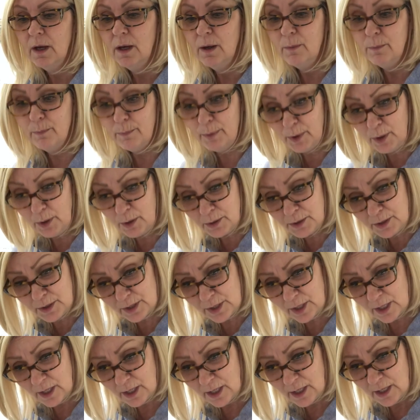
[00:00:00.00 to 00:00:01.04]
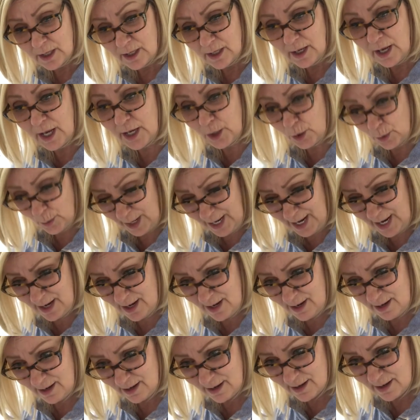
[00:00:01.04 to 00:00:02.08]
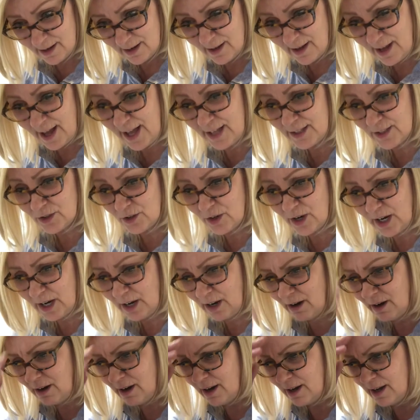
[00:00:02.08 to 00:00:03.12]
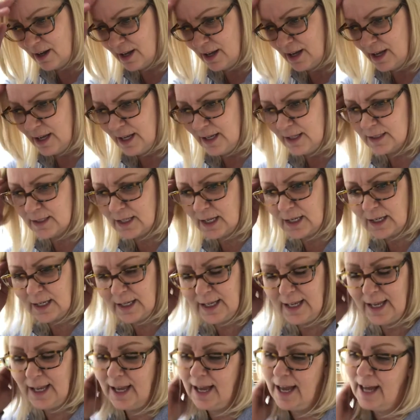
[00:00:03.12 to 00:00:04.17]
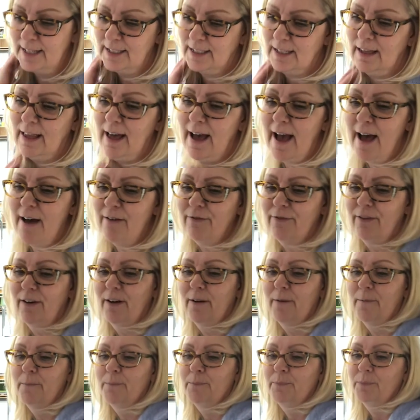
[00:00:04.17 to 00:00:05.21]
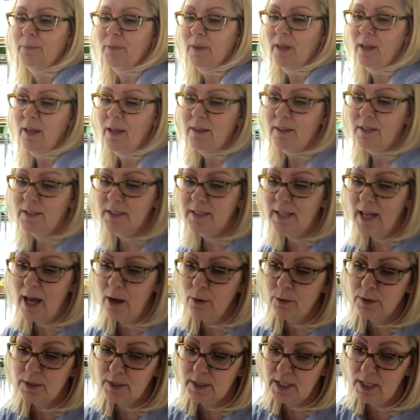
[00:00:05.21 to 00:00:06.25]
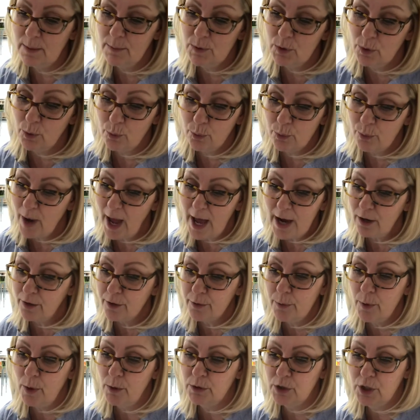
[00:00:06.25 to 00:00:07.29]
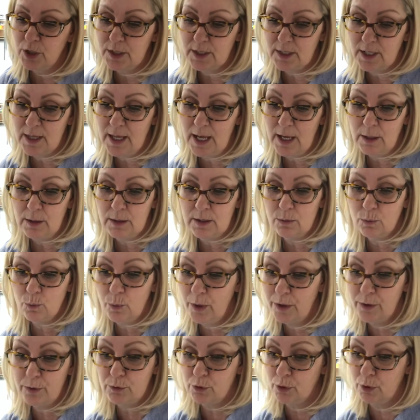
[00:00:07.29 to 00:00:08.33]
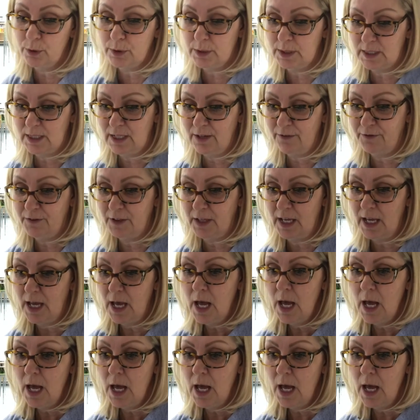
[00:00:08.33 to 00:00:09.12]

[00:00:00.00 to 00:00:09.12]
Boots? A queen? Asked Gregor. Suddenly he had to laugh. The sound seemed to rattle the roaches, and they withdrew stiffly.